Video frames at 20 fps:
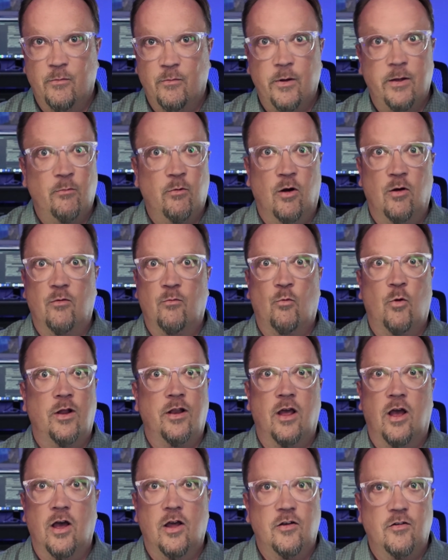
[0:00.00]
and we weren't
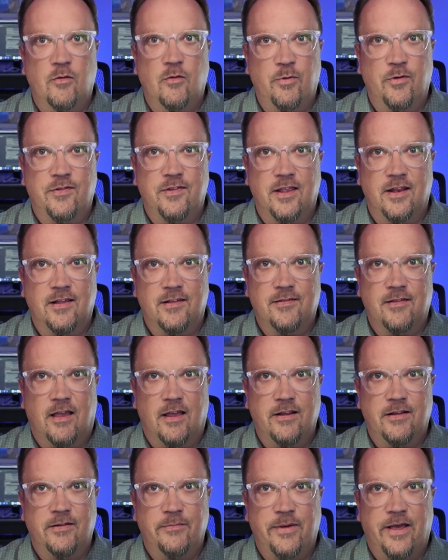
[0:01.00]
100%
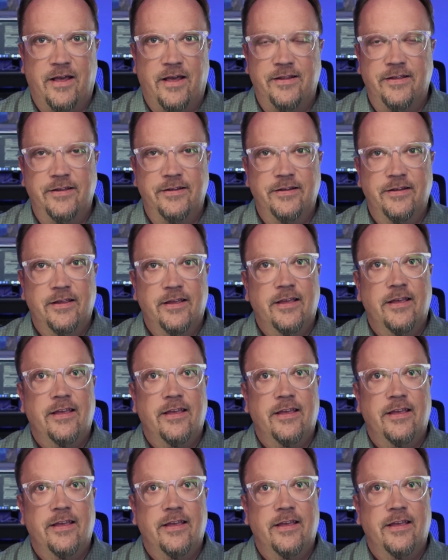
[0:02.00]
excited about it,